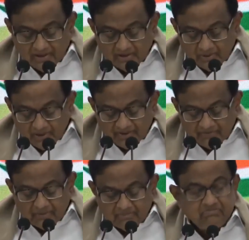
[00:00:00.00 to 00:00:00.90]
will have
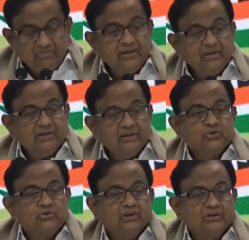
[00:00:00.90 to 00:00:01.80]
many
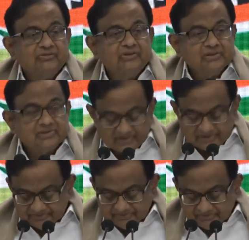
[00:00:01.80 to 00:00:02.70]
additional fields.
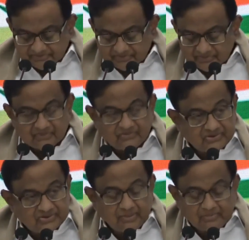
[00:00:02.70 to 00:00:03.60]
For
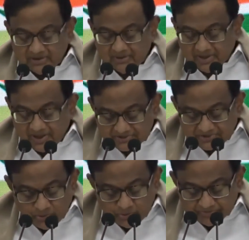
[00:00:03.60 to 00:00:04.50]
example, they will ask
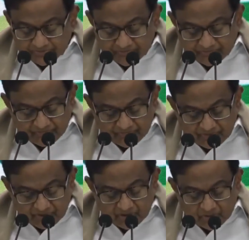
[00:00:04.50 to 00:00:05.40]
you,
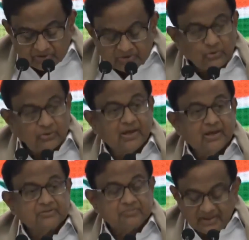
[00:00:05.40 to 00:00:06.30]
what is your
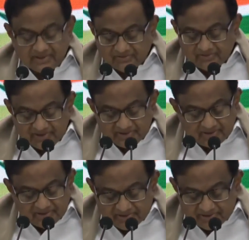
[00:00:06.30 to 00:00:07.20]
last place of
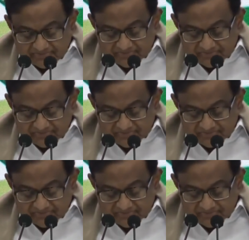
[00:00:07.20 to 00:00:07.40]
residence?